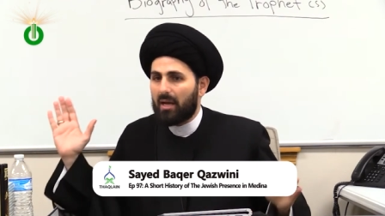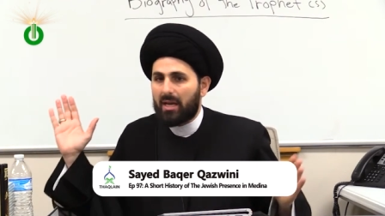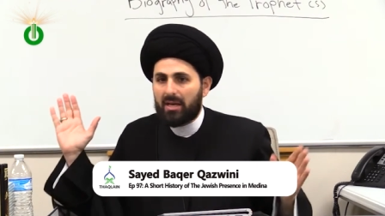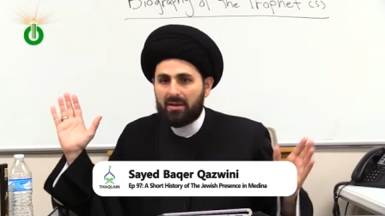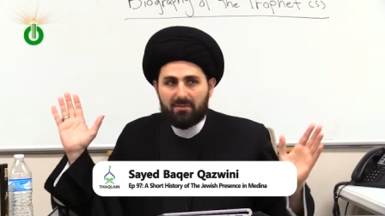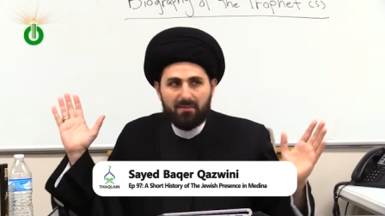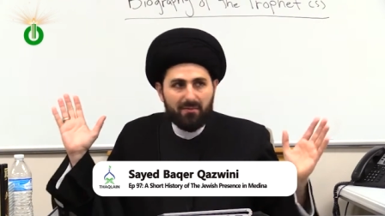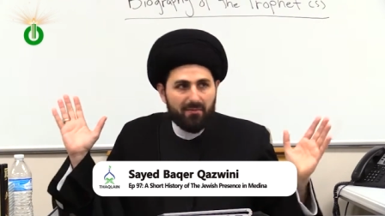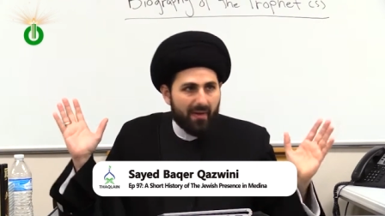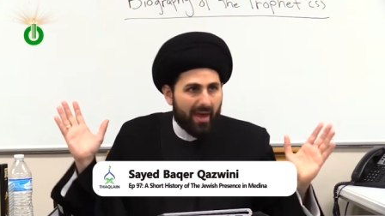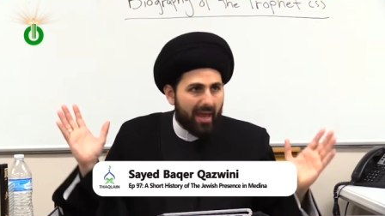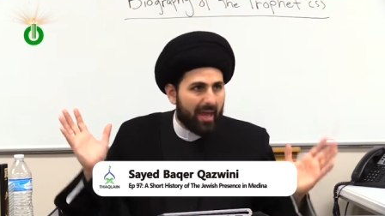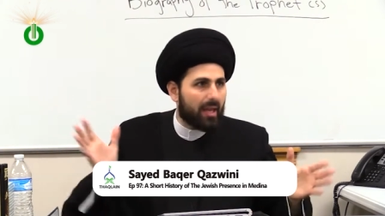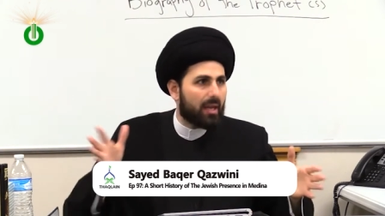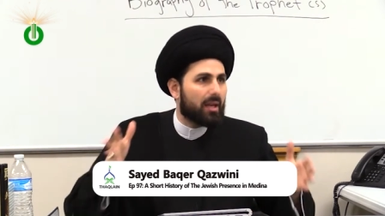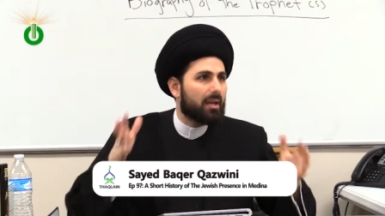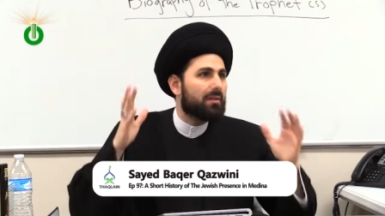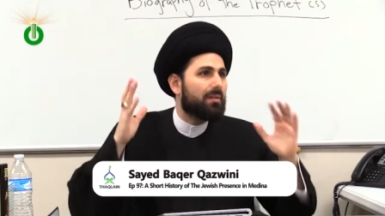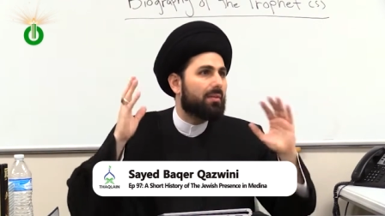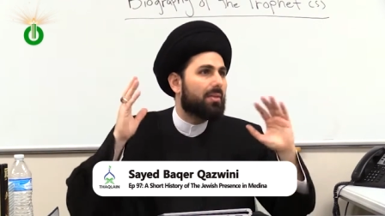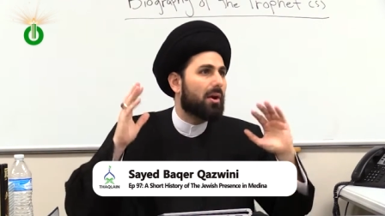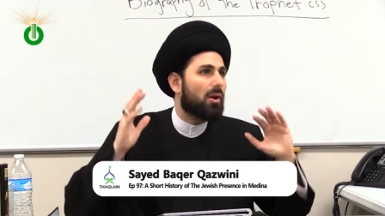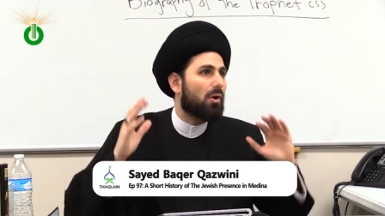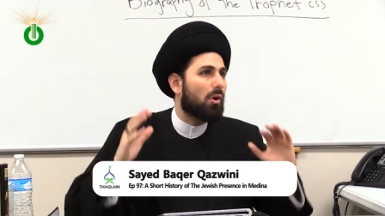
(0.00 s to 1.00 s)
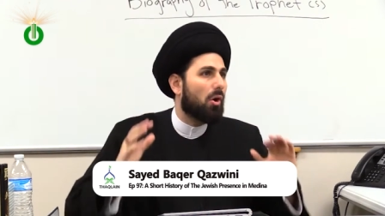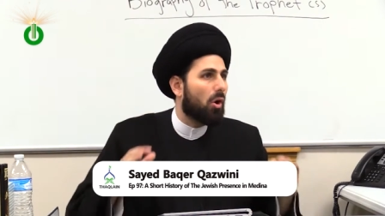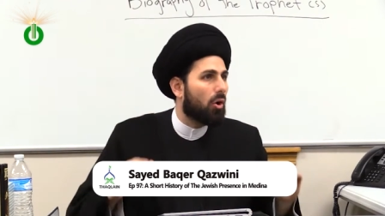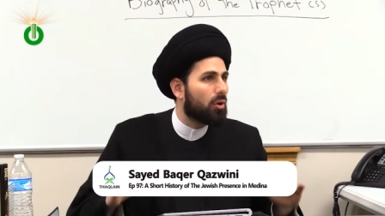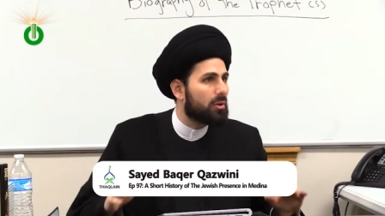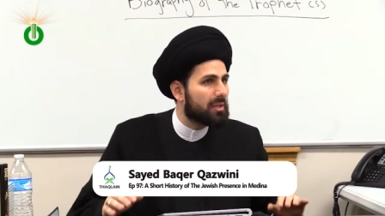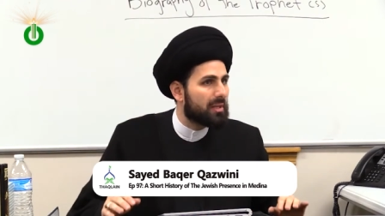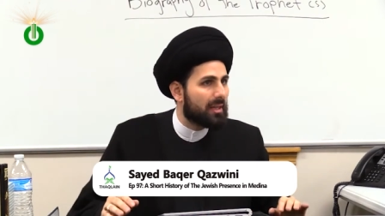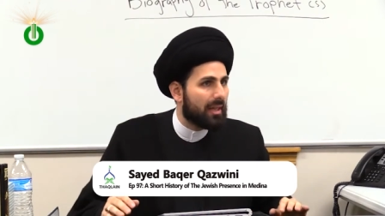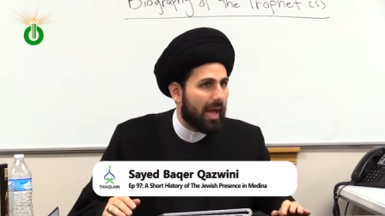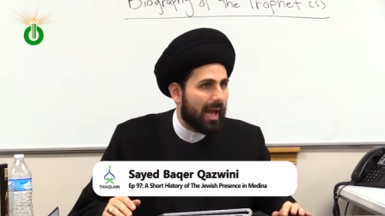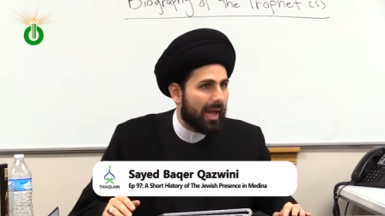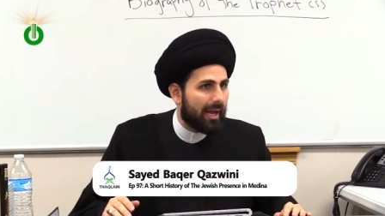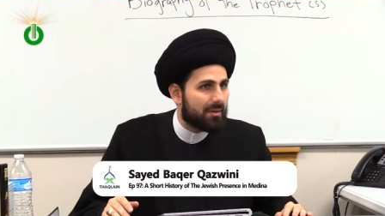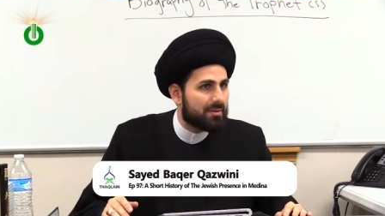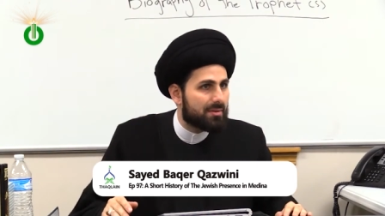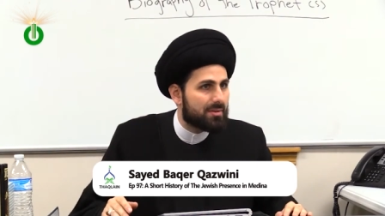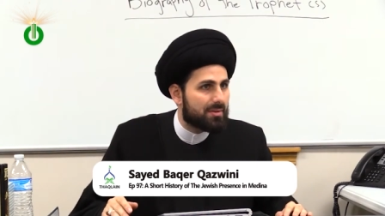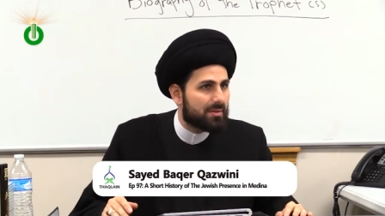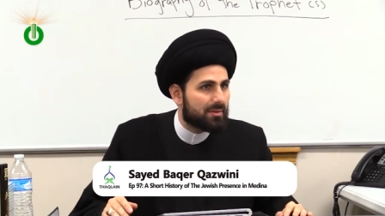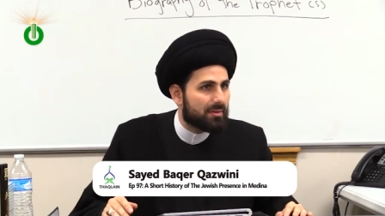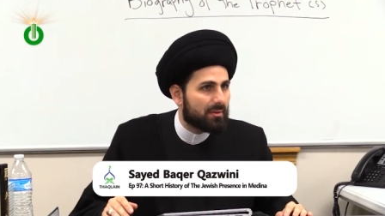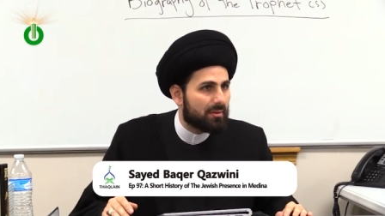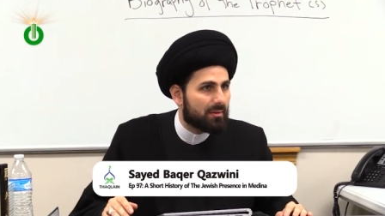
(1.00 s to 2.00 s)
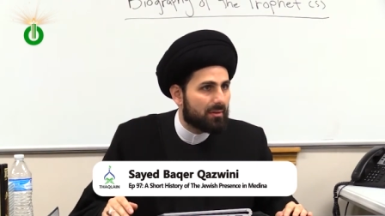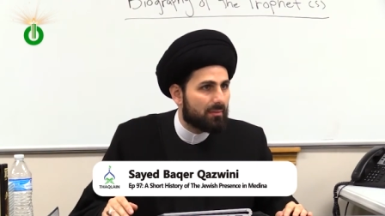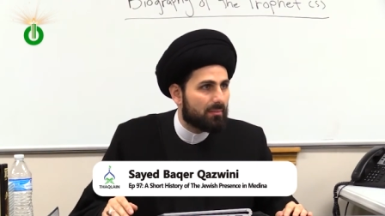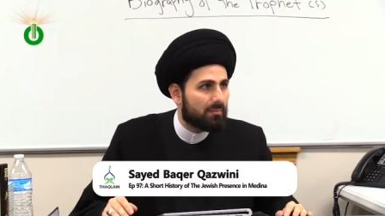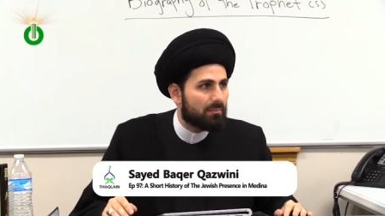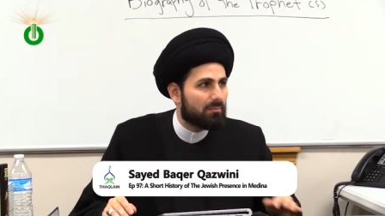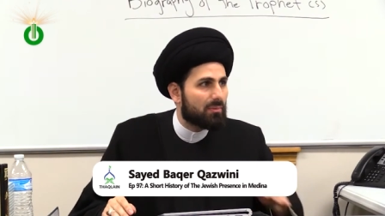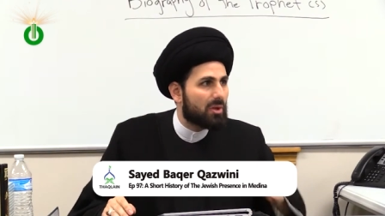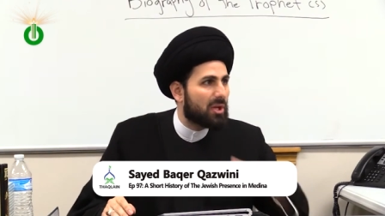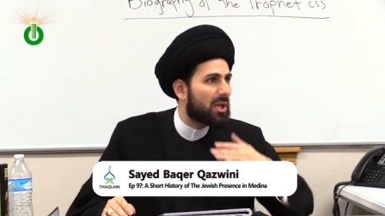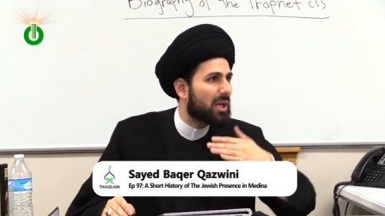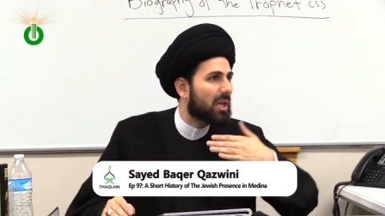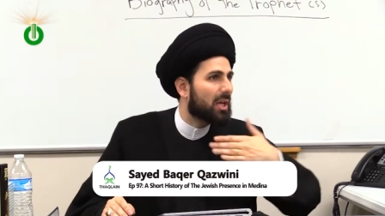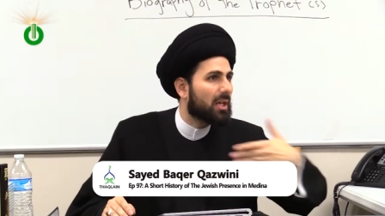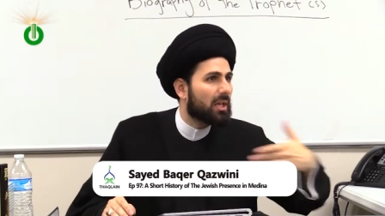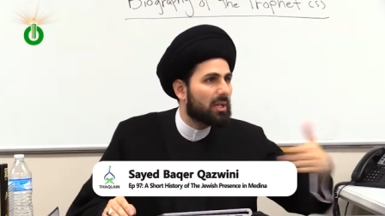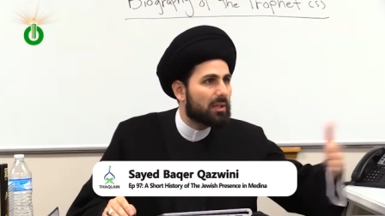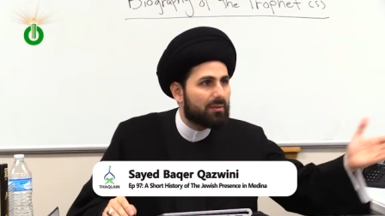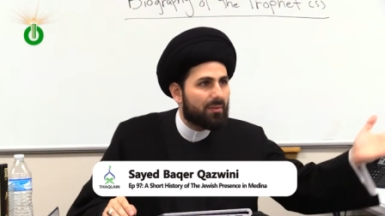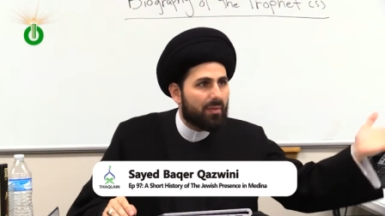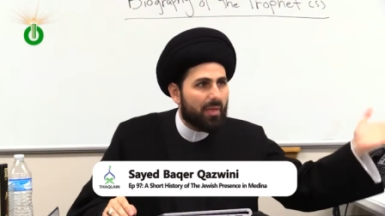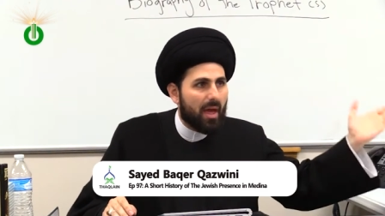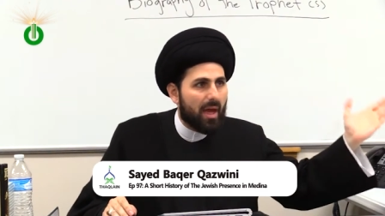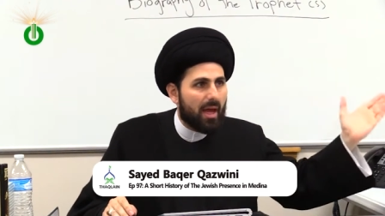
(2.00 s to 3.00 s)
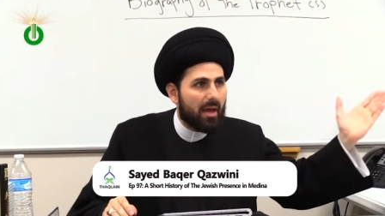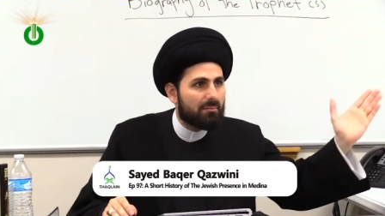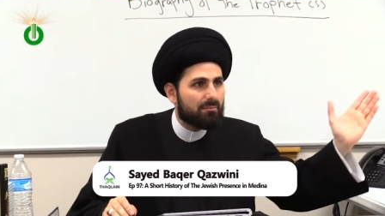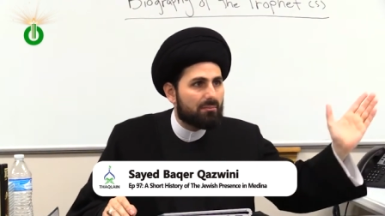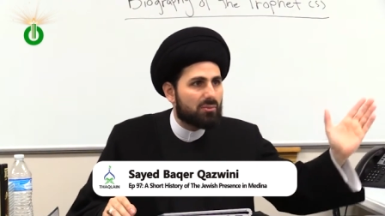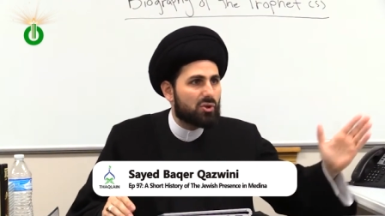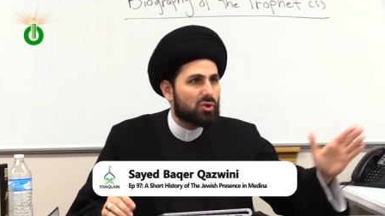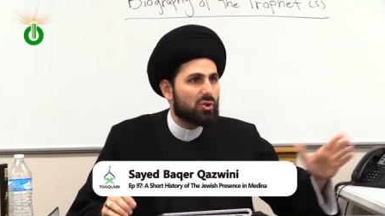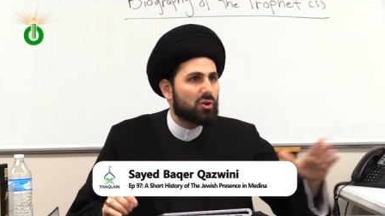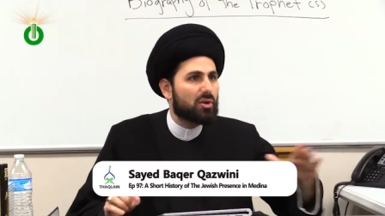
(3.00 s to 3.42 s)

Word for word: invaded their holy lands, killed them,